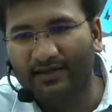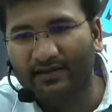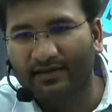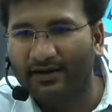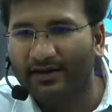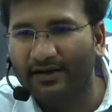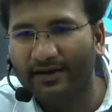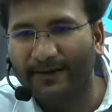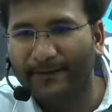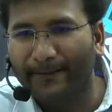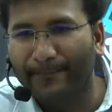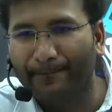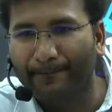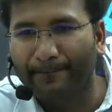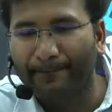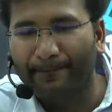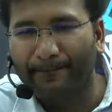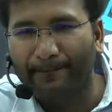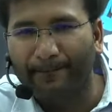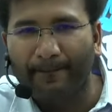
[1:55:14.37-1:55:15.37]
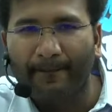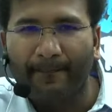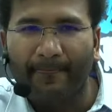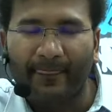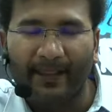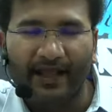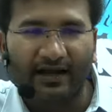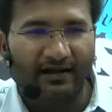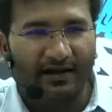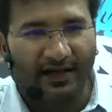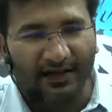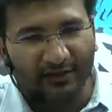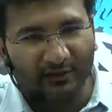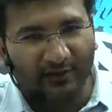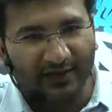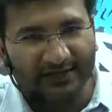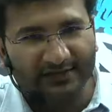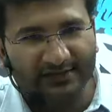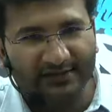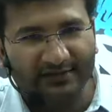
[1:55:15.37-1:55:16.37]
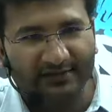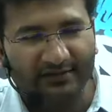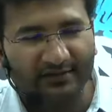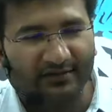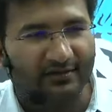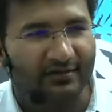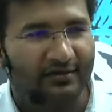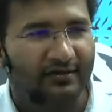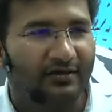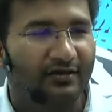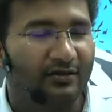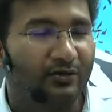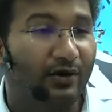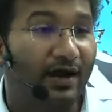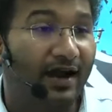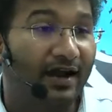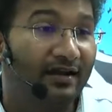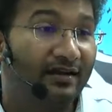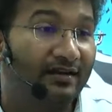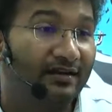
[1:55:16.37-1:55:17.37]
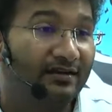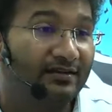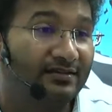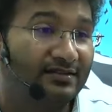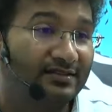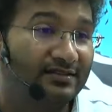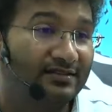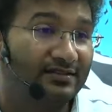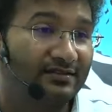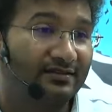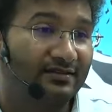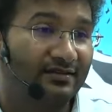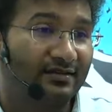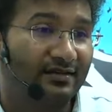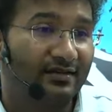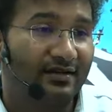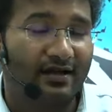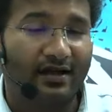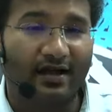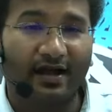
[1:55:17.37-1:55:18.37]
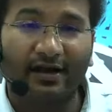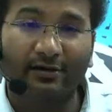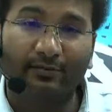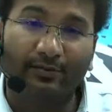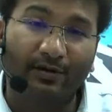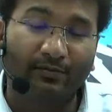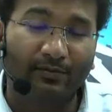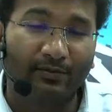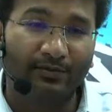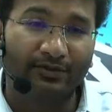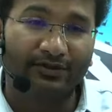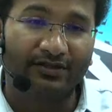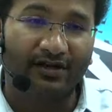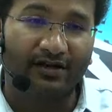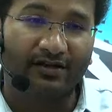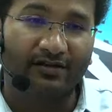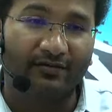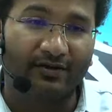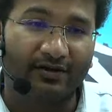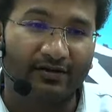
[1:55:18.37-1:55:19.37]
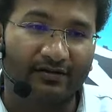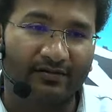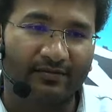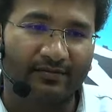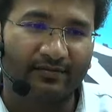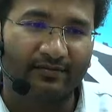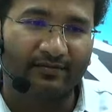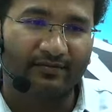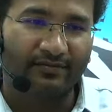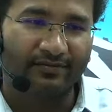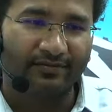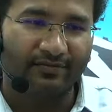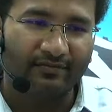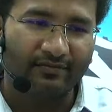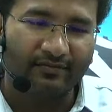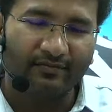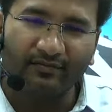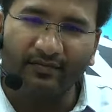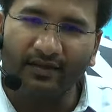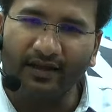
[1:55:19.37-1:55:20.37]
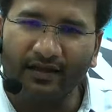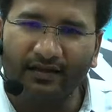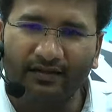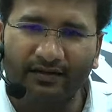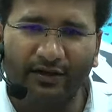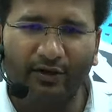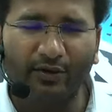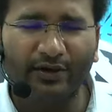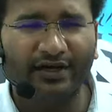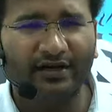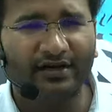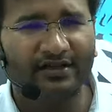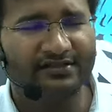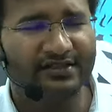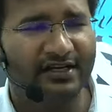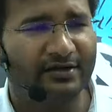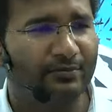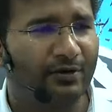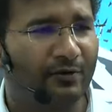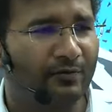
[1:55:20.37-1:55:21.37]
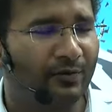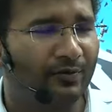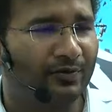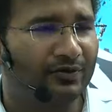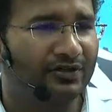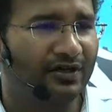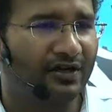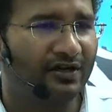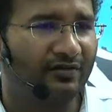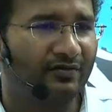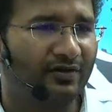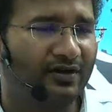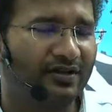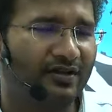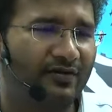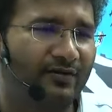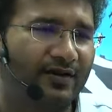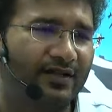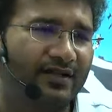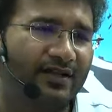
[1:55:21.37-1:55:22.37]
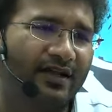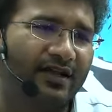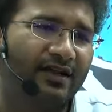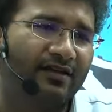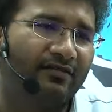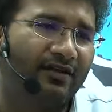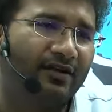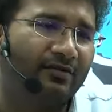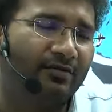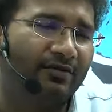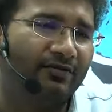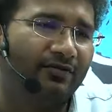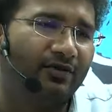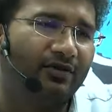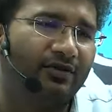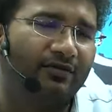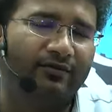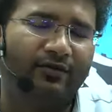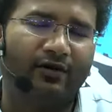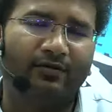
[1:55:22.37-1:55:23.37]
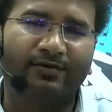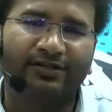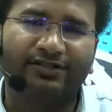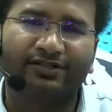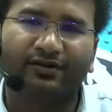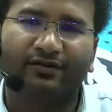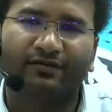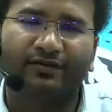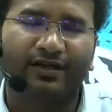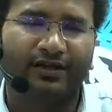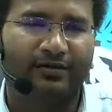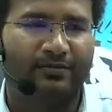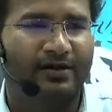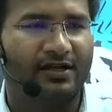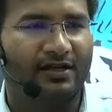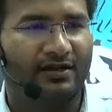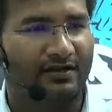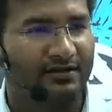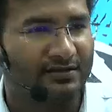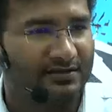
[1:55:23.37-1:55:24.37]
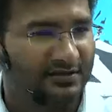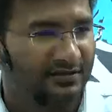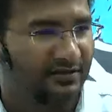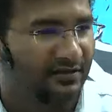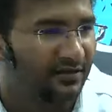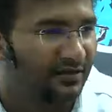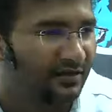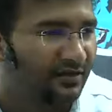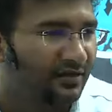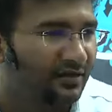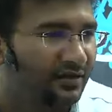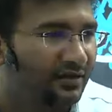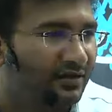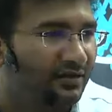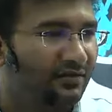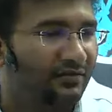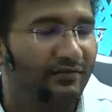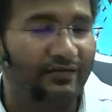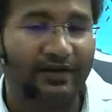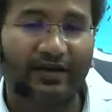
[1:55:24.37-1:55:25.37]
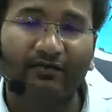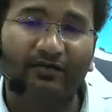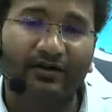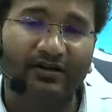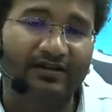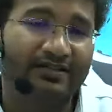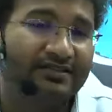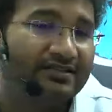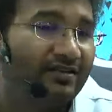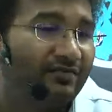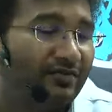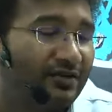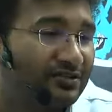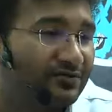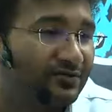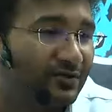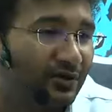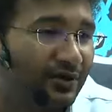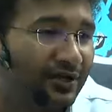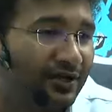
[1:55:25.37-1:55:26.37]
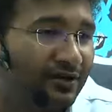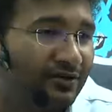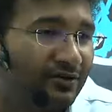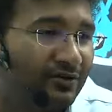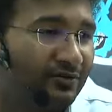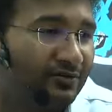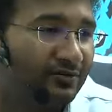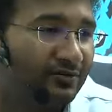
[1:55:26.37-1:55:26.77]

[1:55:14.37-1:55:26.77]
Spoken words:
Okay? Likewise, you had Indus and Brahmaputra river. Dekho, Indus and Brahmaputra river, they were there even before the formation of the Himalayas. Where were these rivers flowing into?